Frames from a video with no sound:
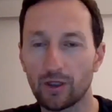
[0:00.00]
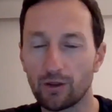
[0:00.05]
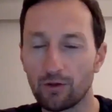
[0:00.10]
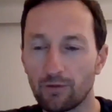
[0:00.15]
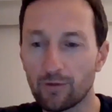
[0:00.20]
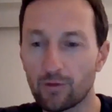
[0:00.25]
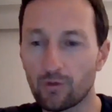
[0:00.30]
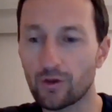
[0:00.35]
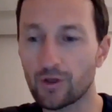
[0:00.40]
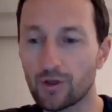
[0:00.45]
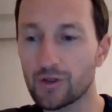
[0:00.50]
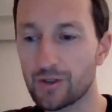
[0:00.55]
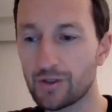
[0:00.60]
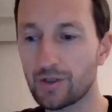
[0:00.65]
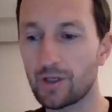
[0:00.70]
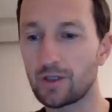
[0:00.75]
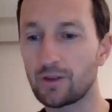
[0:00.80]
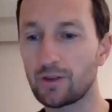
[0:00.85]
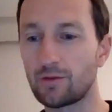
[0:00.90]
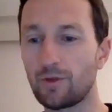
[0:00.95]
and of course
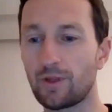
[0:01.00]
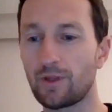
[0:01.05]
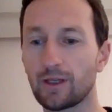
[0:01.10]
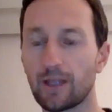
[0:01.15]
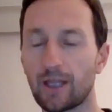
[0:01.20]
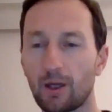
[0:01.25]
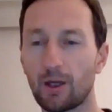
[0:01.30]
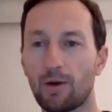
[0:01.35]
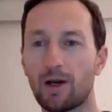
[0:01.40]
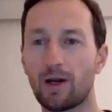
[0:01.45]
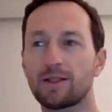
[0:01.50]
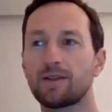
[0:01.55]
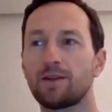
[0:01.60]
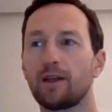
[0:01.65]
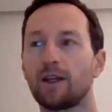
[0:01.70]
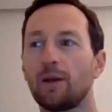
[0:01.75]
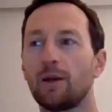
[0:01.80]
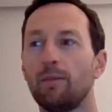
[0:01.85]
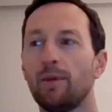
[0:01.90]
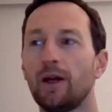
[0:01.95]
do their
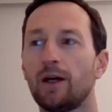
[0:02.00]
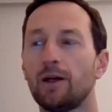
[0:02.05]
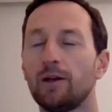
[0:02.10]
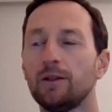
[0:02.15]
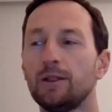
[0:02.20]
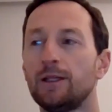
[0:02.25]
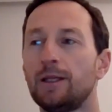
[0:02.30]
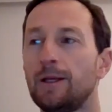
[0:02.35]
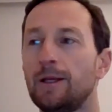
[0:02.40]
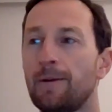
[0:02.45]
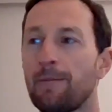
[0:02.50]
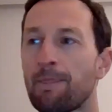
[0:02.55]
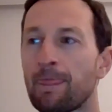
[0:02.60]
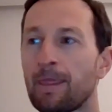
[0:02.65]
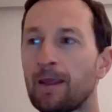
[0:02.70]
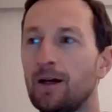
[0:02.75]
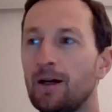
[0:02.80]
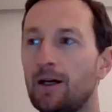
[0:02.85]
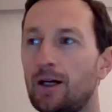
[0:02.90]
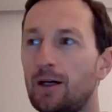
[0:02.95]
KYC AML.
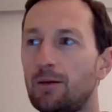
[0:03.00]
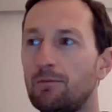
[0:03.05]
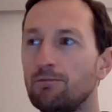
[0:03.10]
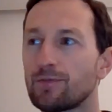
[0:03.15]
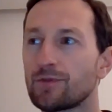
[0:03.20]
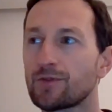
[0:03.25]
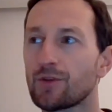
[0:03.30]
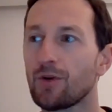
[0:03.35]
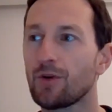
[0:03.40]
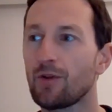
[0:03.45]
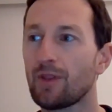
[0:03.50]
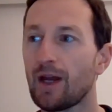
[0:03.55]
So